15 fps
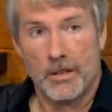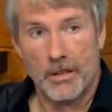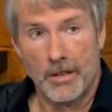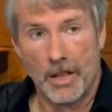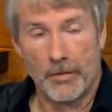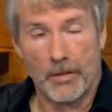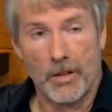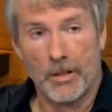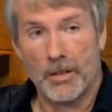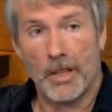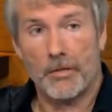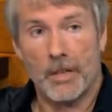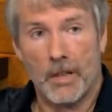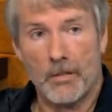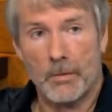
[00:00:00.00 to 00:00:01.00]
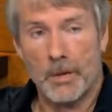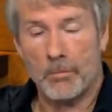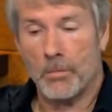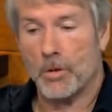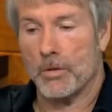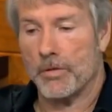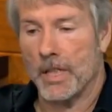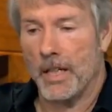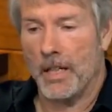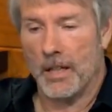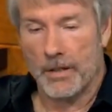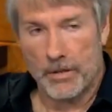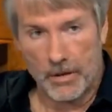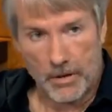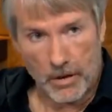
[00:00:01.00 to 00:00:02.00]
Never. They've never been moved.
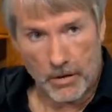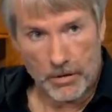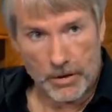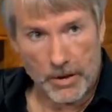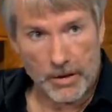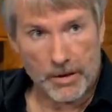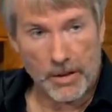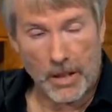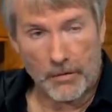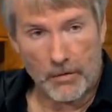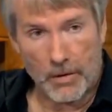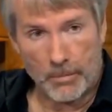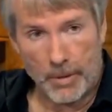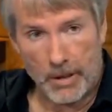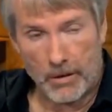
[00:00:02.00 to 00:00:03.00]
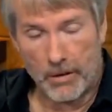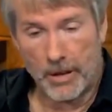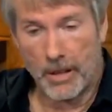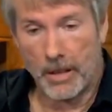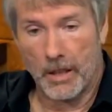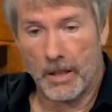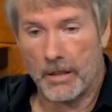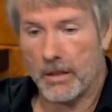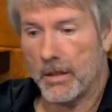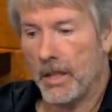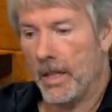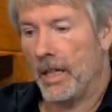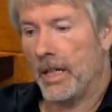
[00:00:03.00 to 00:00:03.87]
Satoshi's never appeared again.